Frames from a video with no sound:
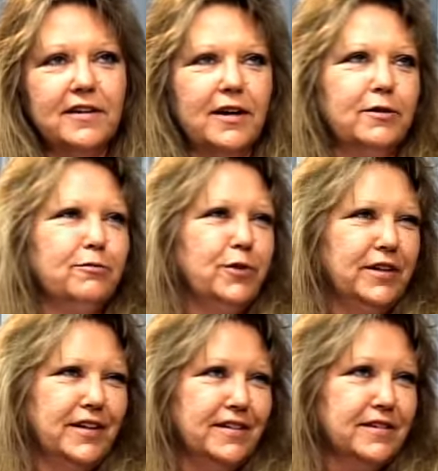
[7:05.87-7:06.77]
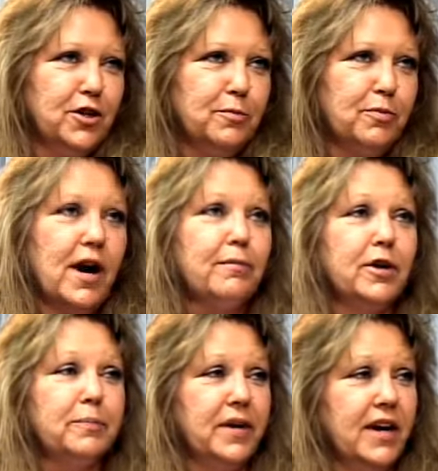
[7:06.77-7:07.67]
I wouldn't consider
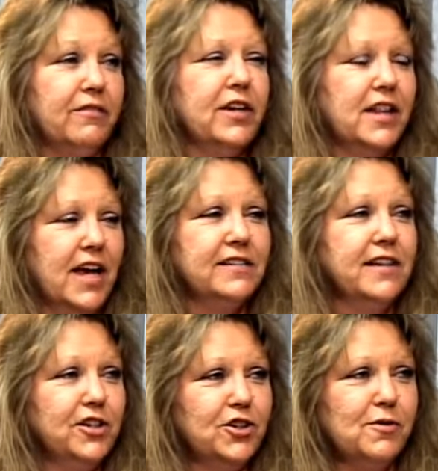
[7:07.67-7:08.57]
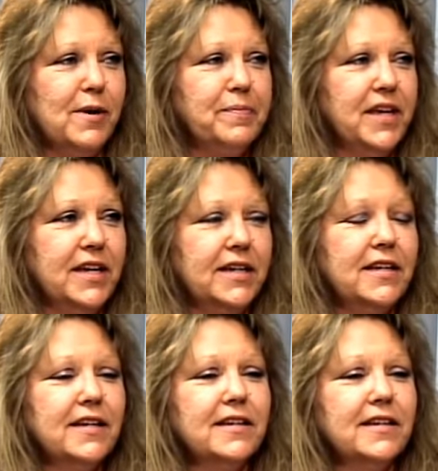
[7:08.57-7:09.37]
bribery, but every class they show up, they